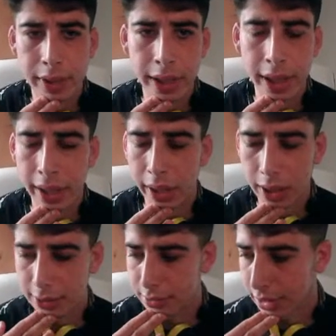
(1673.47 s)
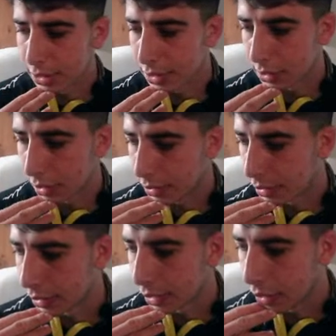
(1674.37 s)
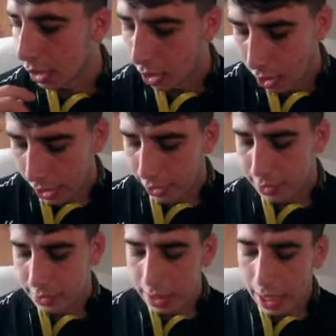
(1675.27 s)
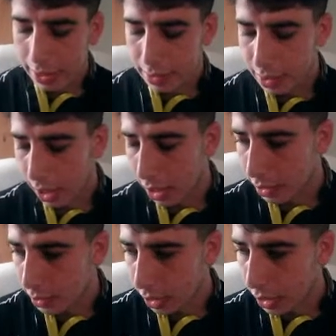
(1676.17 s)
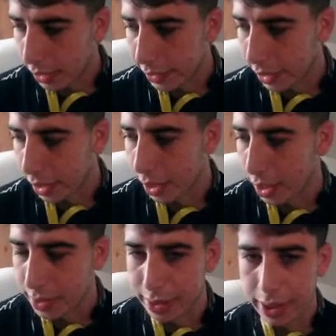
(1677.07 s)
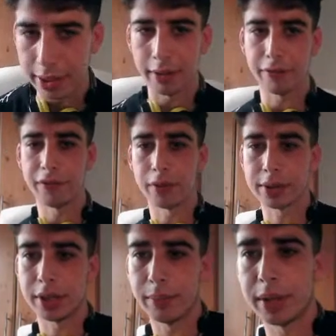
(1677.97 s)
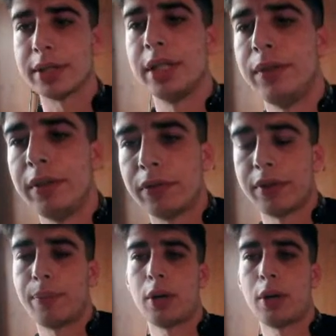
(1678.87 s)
Yeah, it's and it's sad that you can clearly see they're forcing him on TV for the